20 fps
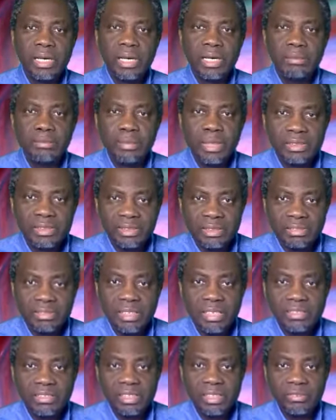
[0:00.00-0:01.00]
and
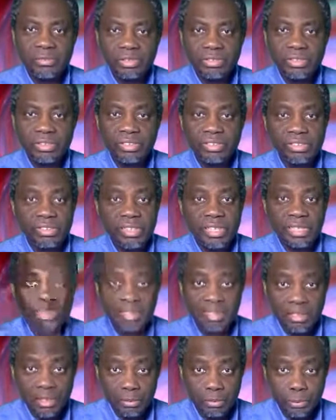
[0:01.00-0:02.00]
materials and resources that
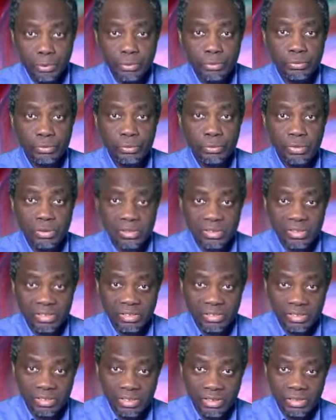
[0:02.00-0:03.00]
help us to
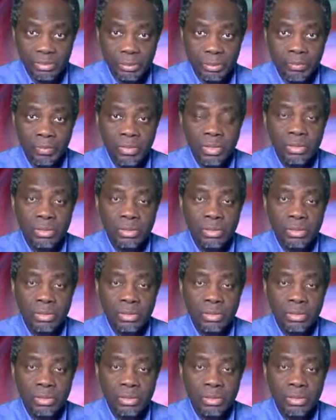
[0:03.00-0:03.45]
understand